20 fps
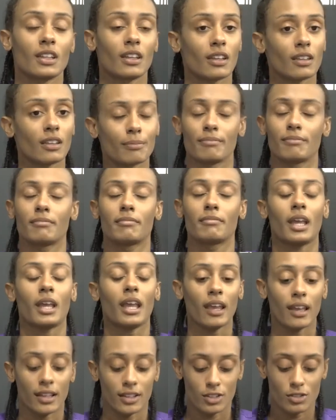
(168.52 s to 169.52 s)

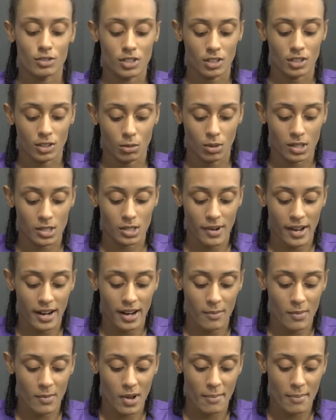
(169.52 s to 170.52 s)
Man, you took the words right out of
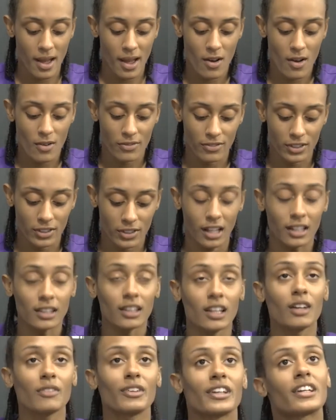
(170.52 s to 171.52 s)
my mouth. I love
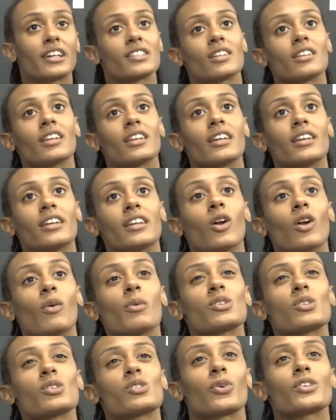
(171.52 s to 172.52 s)
it because it almost
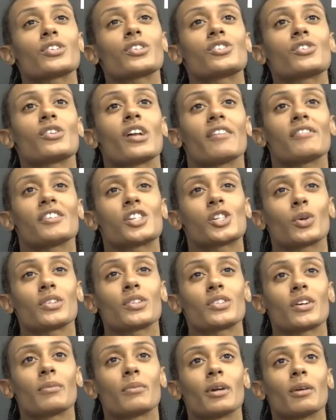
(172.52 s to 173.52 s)
forces you to have a short-term
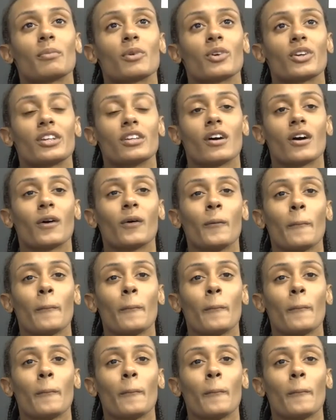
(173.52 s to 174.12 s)
memory, you know?